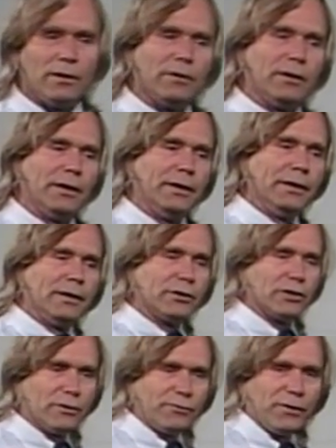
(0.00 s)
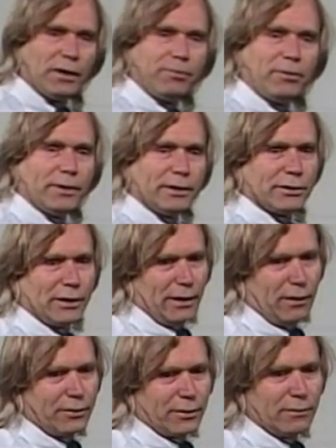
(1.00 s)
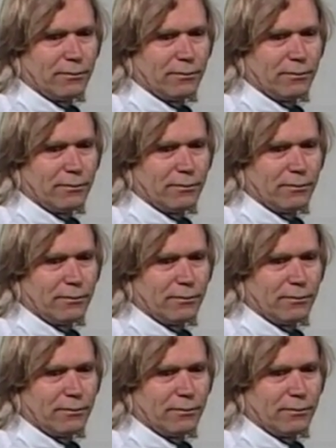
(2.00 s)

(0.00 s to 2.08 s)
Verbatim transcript: All right, now Schoenfeld points out